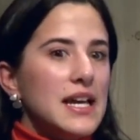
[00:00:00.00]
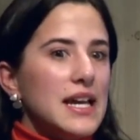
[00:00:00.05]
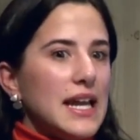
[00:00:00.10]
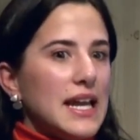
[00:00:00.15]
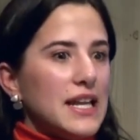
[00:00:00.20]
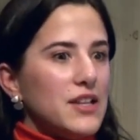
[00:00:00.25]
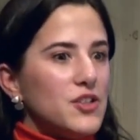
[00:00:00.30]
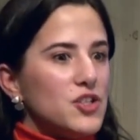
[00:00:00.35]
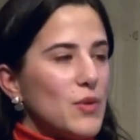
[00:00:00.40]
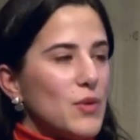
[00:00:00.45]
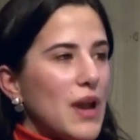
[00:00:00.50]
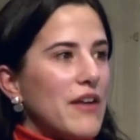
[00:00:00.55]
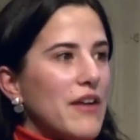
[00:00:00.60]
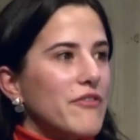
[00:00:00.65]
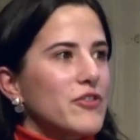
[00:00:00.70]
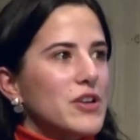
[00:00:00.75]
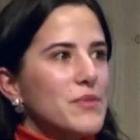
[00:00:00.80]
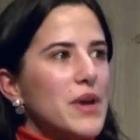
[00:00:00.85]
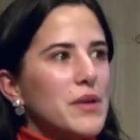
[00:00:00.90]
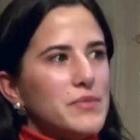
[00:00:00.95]
into
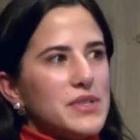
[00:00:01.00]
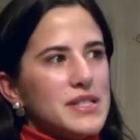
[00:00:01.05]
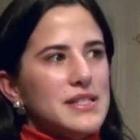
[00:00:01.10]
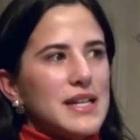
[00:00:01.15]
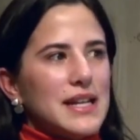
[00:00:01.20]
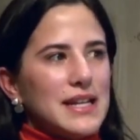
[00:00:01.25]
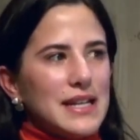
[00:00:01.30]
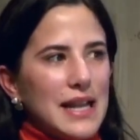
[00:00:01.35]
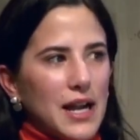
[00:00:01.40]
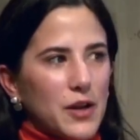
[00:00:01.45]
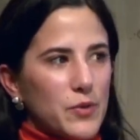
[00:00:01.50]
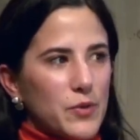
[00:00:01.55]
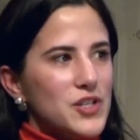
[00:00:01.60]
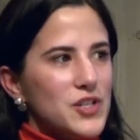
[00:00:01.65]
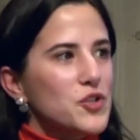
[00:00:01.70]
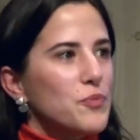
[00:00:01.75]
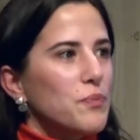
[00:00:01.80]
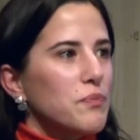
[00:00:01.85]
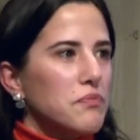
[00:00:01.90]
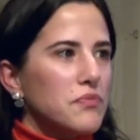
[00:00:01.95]
every member state language.